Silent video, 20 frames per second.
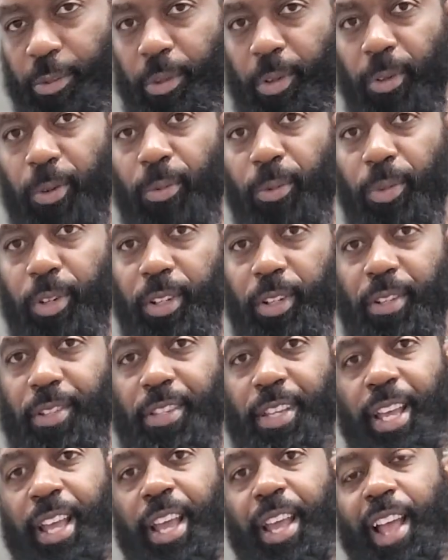
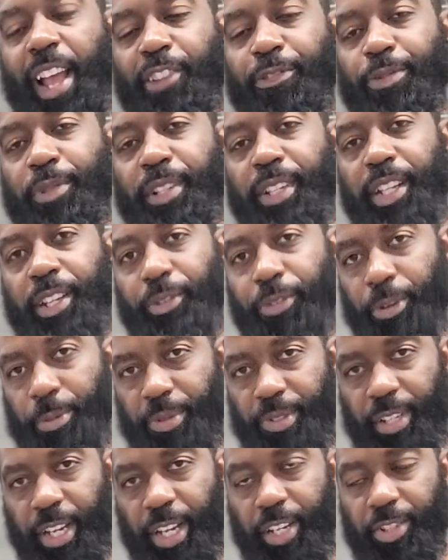one-on-ones. That's when you get
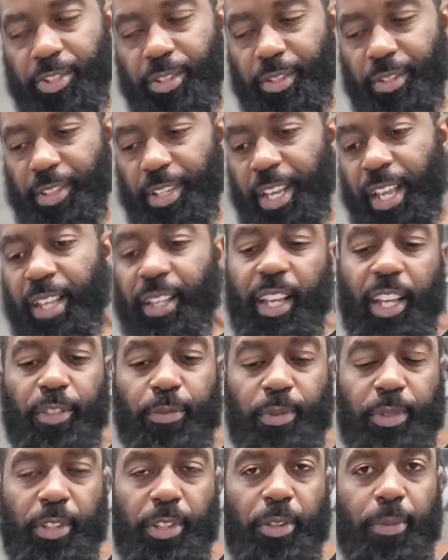group sessions.
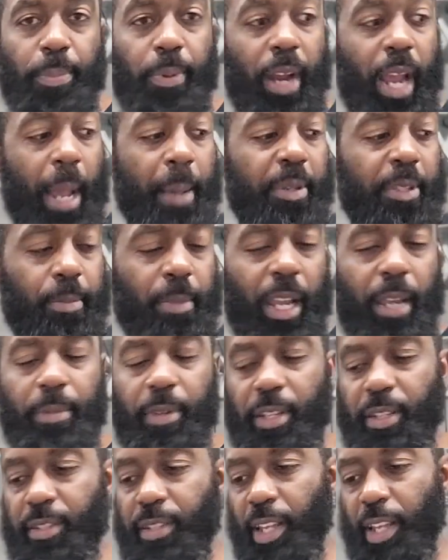That's when you perhaps
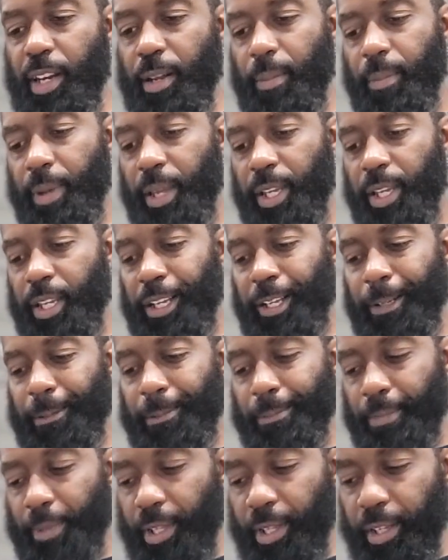maybe set up
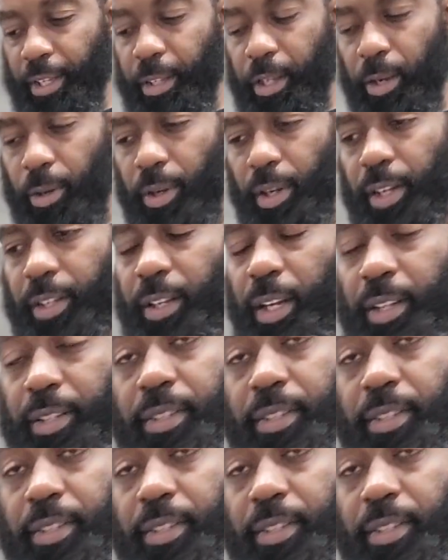a